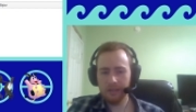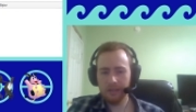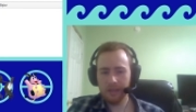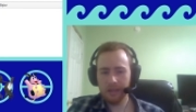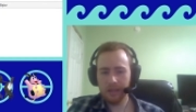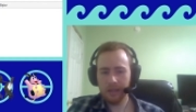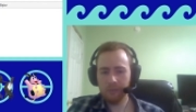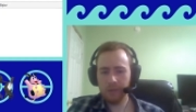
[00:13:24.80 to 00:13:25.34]

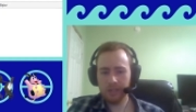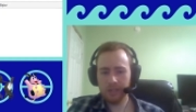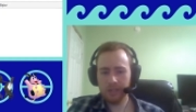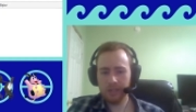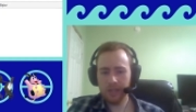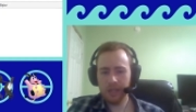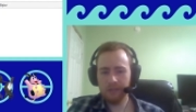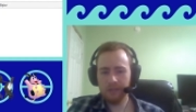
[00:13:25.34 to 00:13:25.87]
I
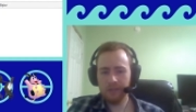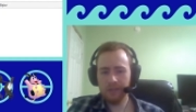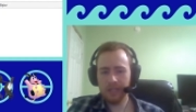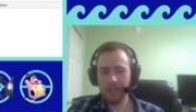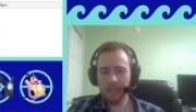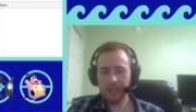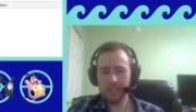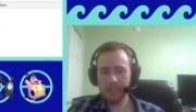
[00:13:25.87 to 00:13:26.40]
one-shot
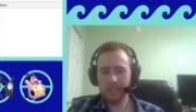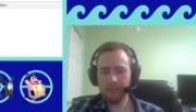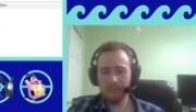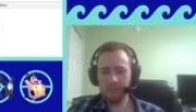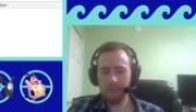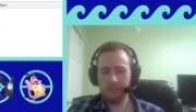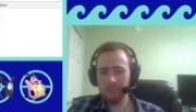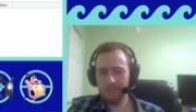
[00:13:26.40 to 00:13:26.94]
everything except
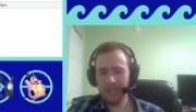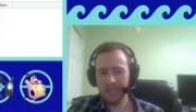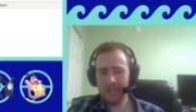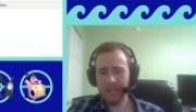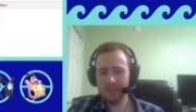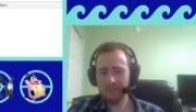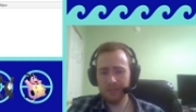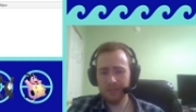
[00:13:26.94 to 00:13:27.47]

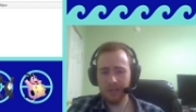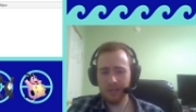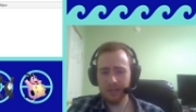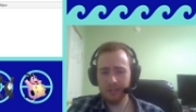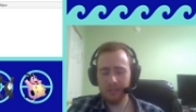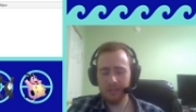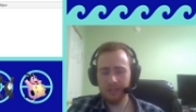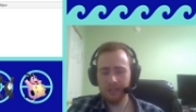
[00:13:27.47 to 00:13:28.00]

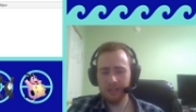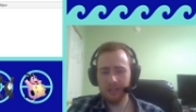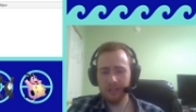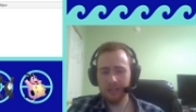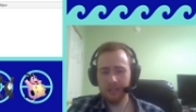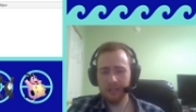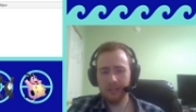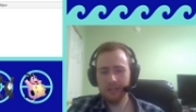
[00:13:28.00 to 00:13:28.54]
Gastrodon,
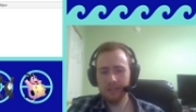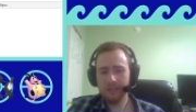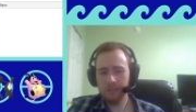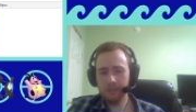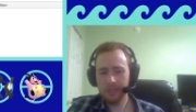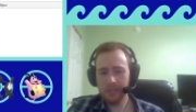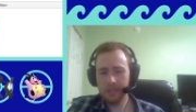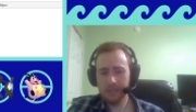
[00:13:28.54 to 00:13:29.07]

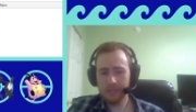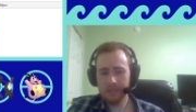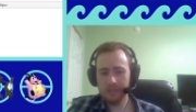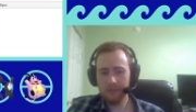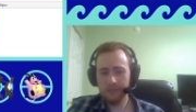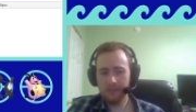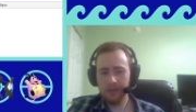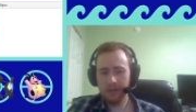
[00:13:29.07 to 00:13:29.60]
assuming it's
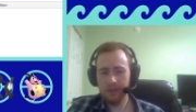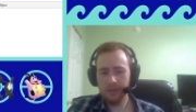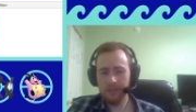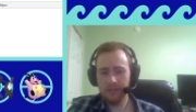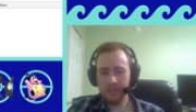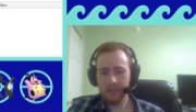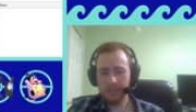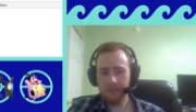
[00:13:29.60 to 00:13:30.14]
very
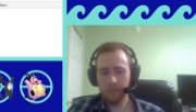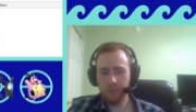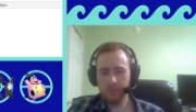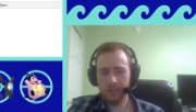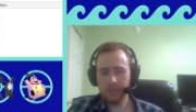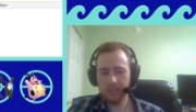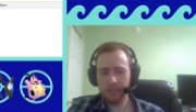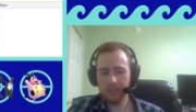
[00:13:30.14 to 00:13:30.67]
defensive,
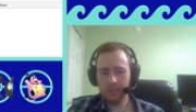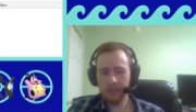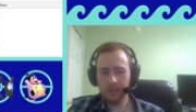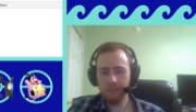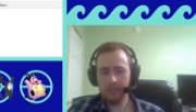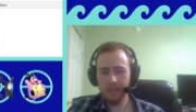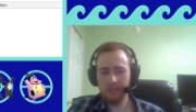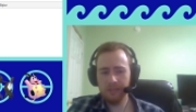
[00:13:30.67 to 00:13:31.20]
which I
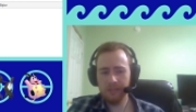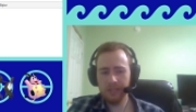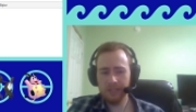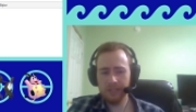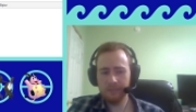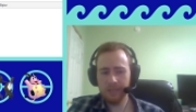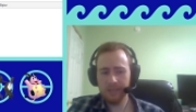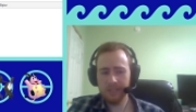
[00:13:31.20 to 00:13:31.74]
believe it
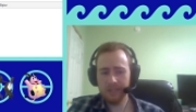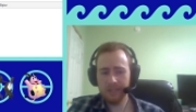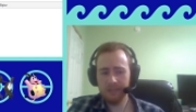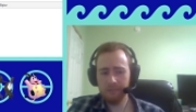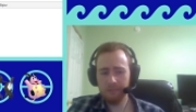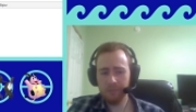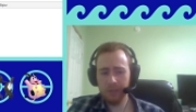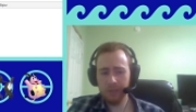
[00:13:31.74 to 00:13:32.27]
is based
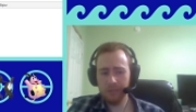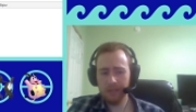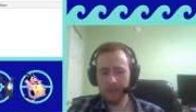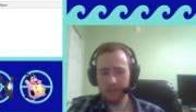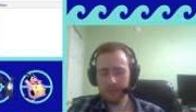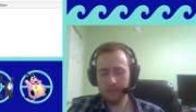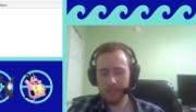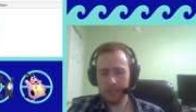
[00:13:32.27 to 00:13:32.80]
off
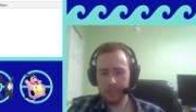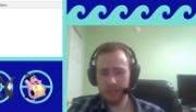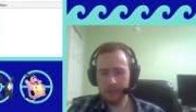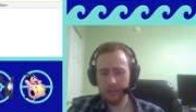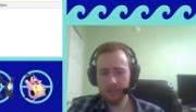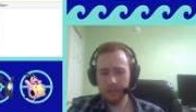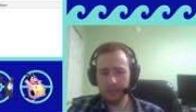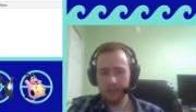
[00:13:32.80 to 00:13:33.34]
Melmetal's
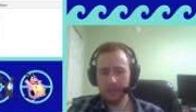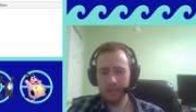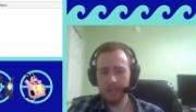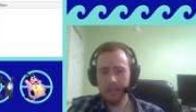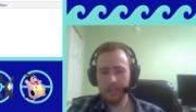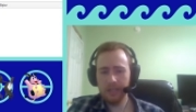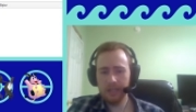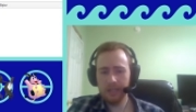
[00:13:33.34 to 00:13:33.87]

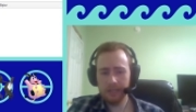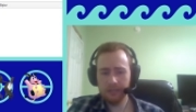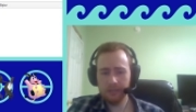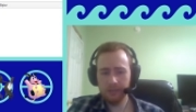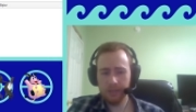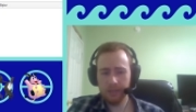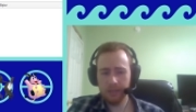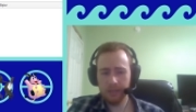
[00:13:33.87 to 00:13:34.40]
hit
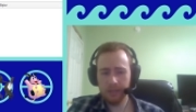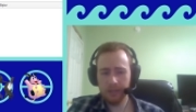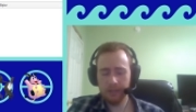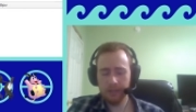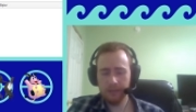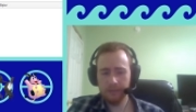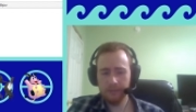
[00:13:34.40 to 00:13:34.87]
into it earlier.